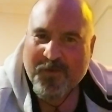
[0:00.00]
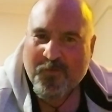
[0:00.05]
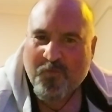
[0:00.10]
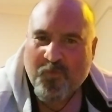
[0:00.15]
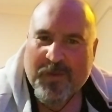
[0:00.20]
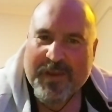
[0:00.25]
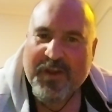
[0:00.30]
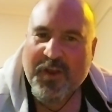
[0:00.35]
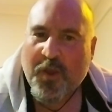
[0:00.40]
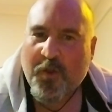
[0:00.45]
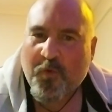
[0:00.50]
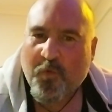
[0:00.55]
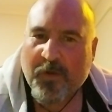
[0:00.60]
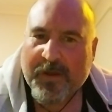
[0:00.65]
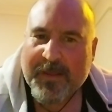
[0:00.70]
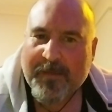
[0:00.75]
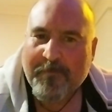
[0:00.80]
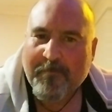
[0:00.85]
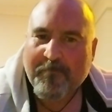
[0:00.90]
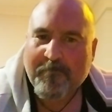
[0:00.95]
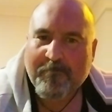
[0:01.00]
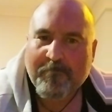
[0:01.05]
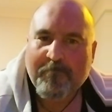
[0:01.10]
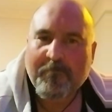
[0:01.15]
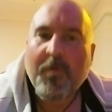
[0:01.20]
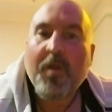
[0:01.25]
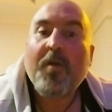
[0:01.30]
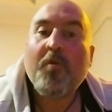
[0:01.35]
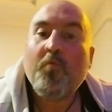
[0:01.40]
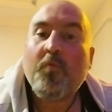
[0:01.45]
We know
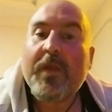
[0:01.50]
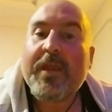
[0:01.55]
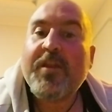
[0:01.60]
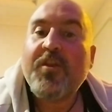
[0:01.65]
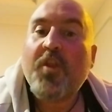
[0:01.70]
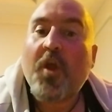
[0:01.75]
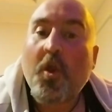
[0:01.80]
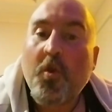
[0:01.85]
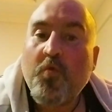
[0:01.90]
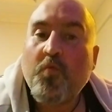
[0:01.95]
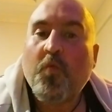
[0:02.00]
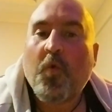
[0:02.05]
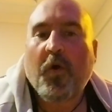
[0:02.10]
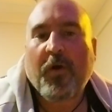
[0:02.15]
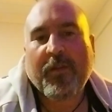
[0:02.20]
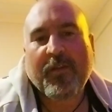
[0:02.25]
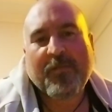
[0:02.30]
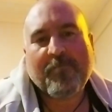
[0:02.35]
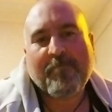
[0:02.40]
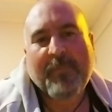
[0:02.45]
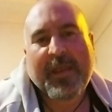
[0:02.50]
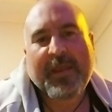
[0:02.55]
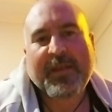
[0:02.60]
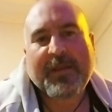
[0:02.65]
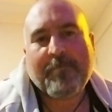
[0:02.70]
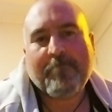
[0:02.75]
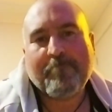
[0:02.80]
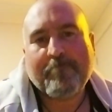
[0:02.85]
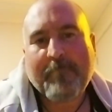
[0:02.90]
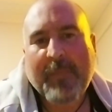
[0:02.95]
what made
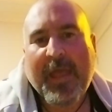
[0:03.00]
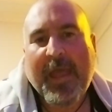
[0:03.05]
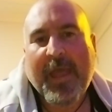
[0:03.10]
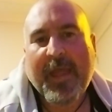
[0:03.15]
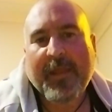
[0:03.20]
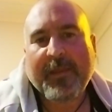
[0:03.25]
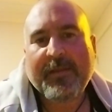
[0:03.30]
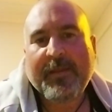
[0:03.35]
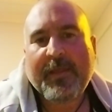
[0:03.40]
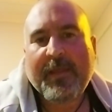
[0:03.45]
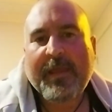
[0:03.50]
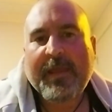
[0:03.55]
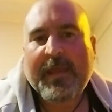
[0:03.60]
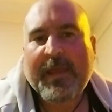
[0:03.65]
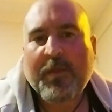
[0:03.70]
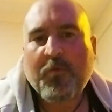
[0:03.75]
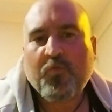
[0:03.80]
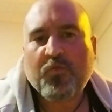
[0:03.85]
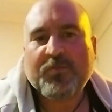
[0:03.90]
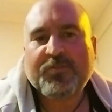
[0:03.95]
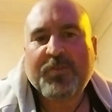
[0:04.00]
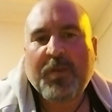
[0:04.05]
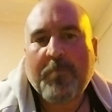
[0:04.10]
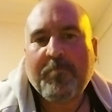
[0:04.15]
him mad. It was